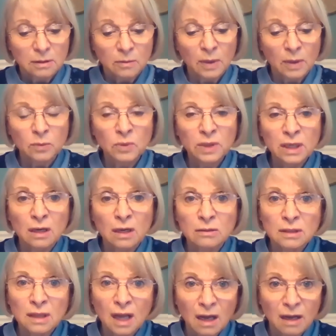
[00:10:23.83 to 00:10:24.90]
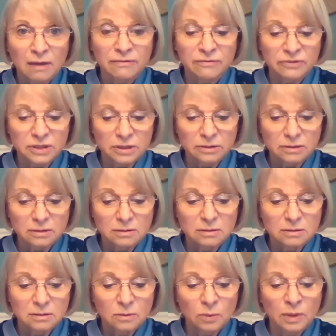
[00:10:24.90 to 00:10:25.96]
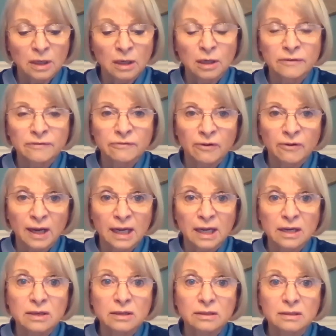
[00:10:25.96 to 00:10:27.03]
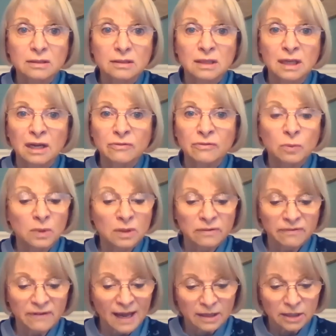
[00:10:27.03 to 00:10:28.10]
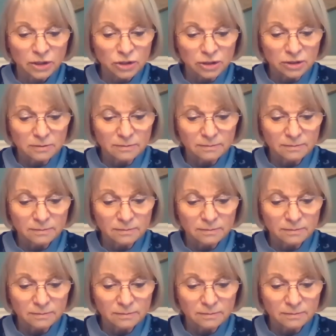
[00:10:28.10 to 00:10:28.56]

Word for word: When we are loved, we are afraid love will vanish.